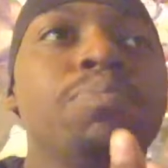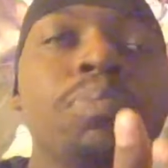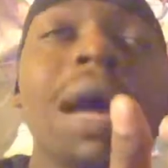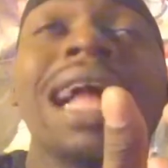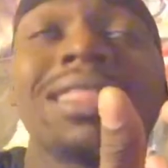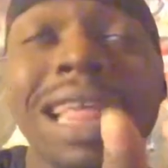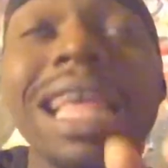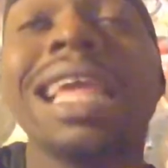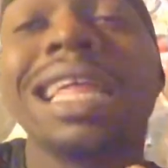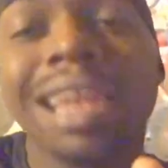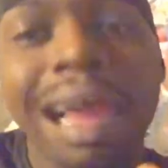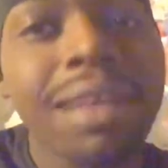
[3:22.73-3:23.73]
I think he
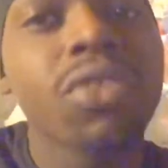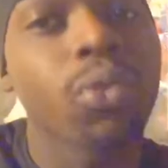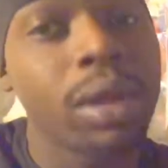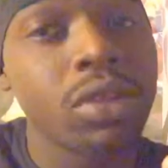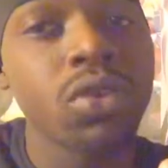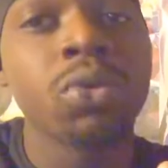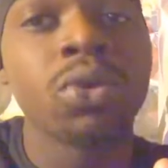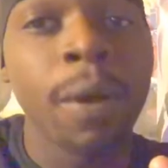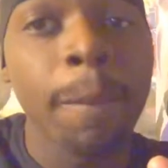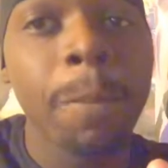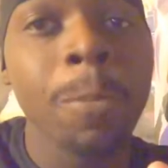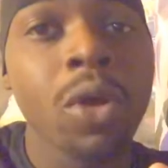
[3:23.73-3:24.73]
likes Rachel,
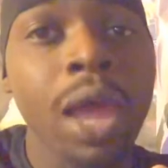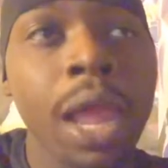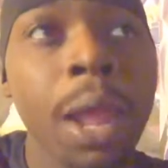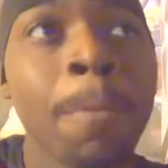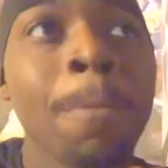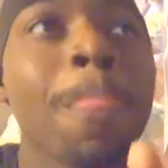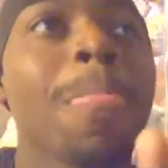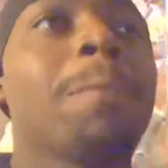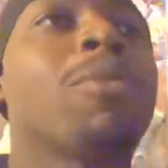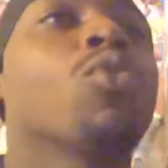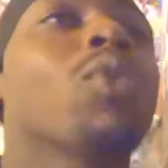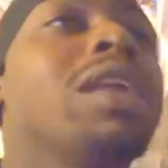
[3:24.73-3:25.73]
okay?
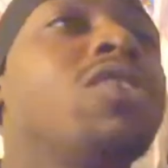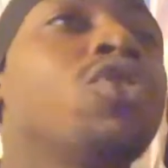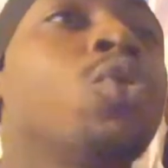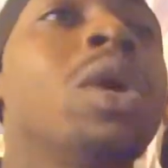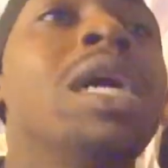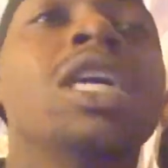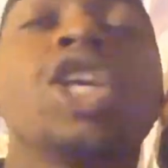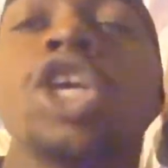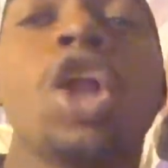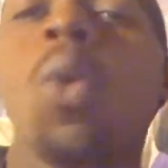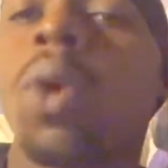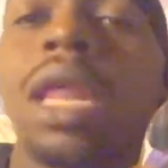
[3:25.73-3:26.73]
But Rachel, she
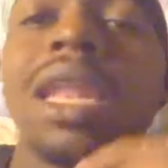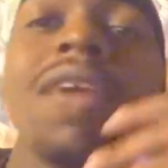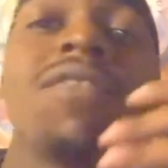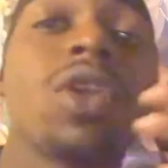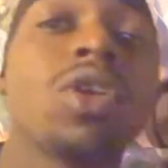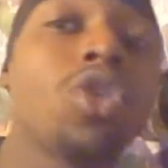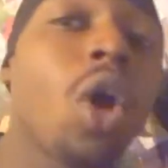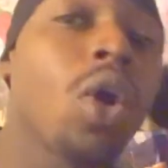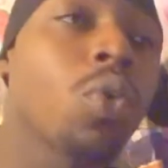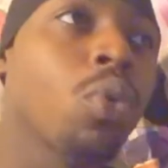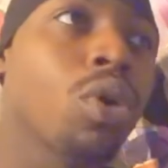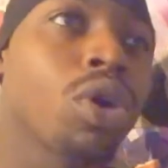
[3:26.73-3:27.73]
don't want to live in a
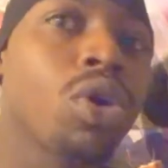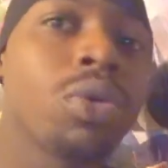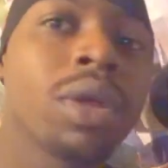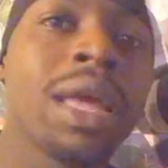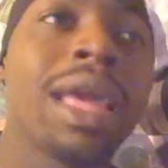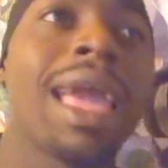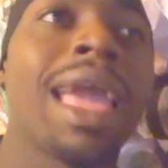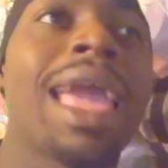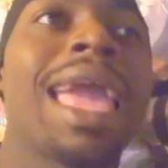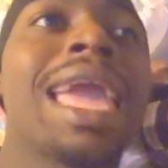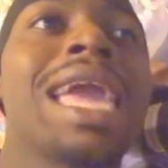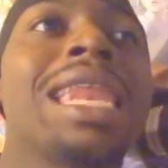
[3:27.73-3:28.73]
dark world.
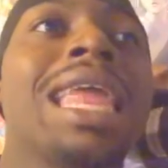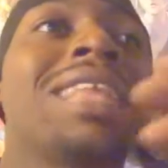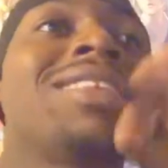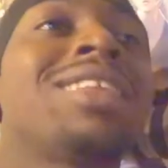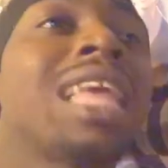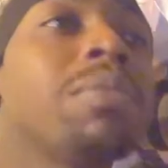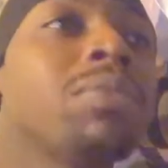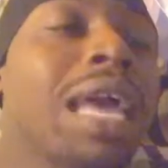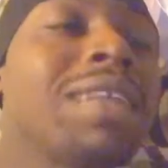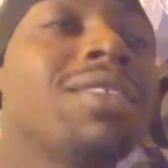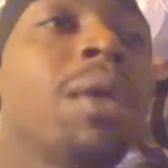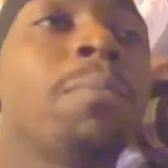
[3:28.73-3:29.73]
And it seems
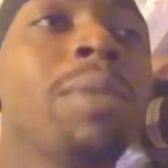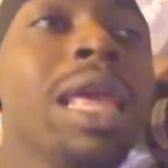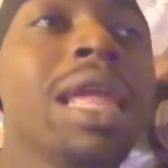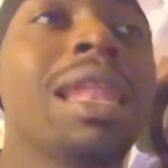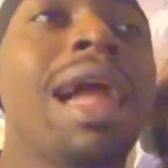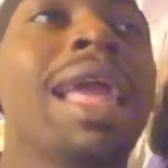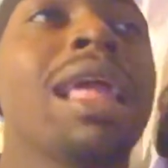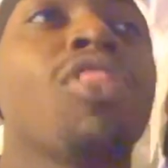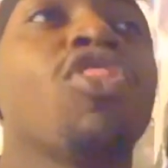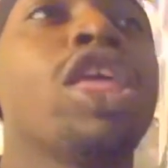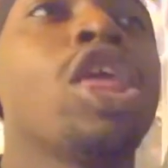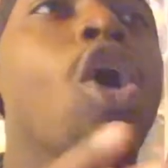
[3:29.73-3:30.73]
like to me, like,
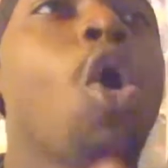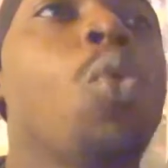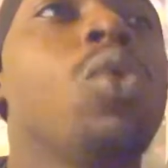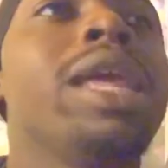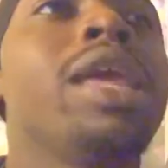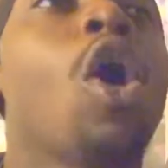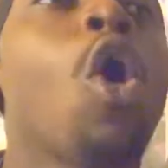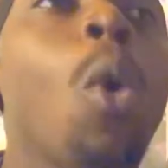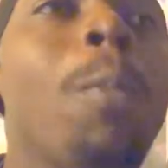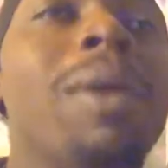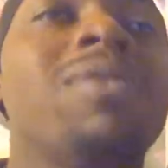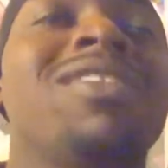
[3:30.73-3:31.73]
the only
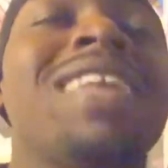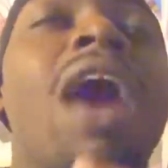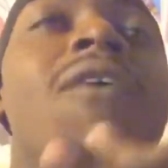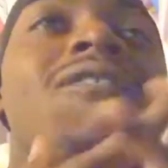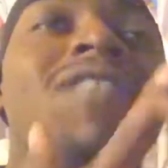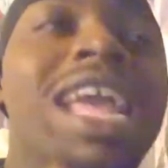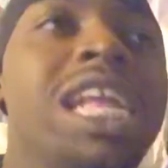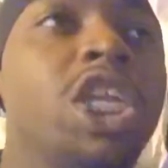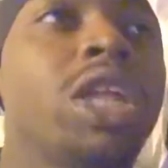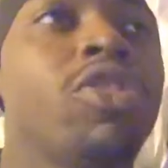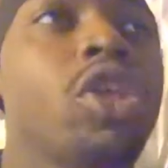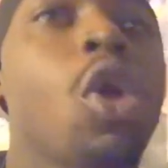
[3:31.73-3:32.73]
hope of
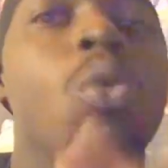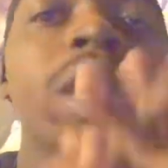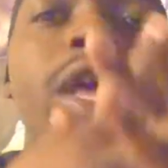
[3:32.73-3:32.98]
salvation, the only